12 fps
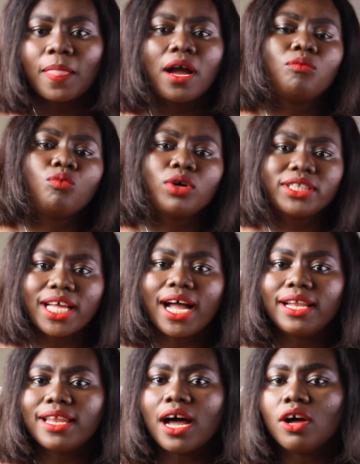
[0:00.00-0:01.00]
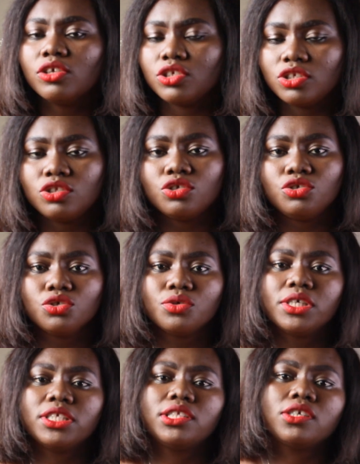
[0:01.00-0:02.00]
And what that allows us to do
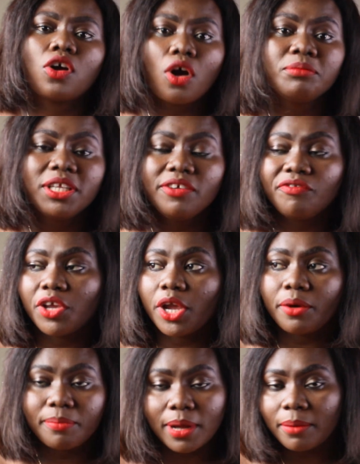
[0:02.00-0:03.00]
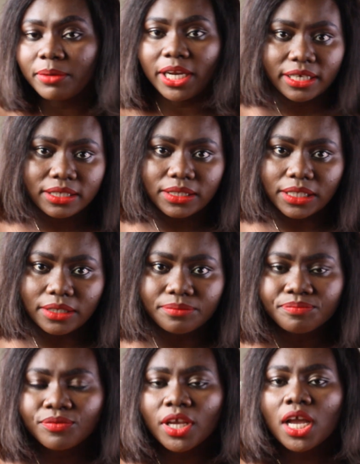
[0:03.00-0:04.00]
is to come live here permanently.
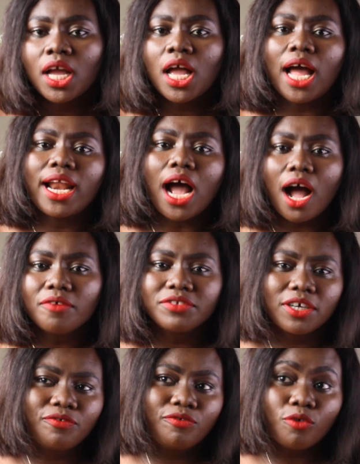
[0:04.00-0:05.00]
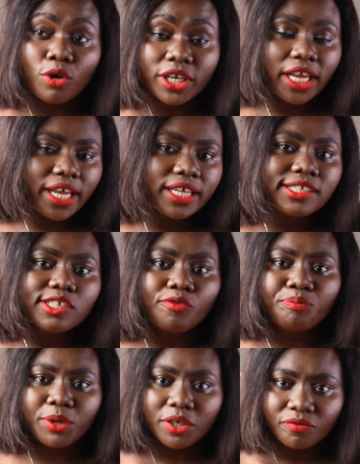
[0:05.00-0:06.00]
And after 4 years
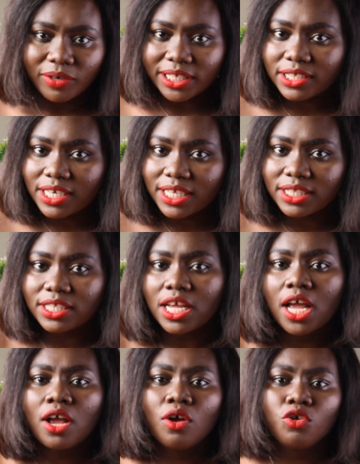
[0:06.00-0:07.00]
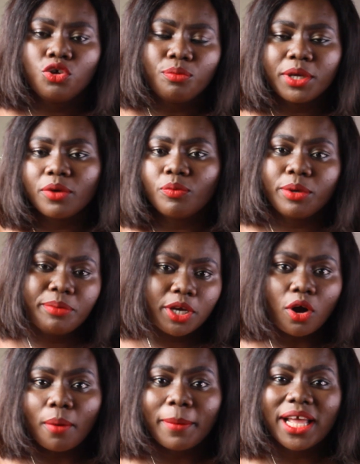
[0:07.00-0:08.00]
of being resident, we
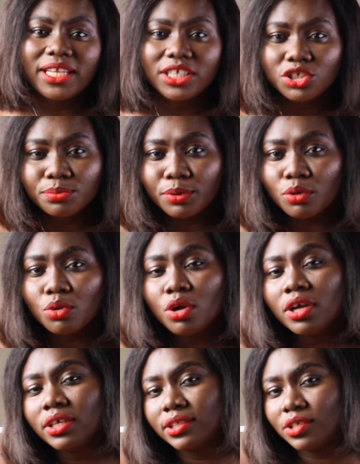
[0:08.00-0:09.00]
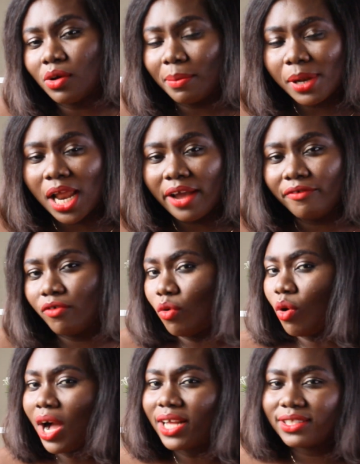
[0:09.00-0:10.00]
become eligible to apply
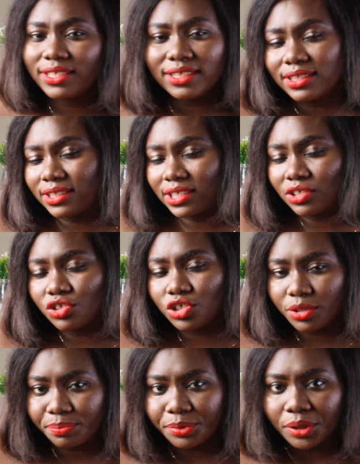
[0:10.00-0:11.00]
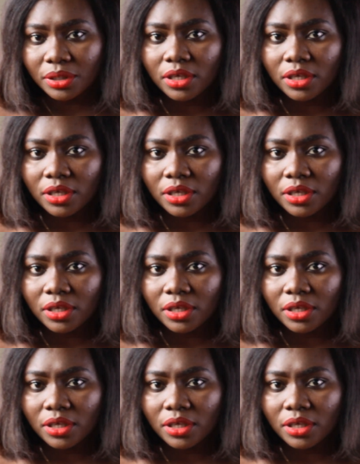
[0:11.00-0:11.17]
for our citizenship.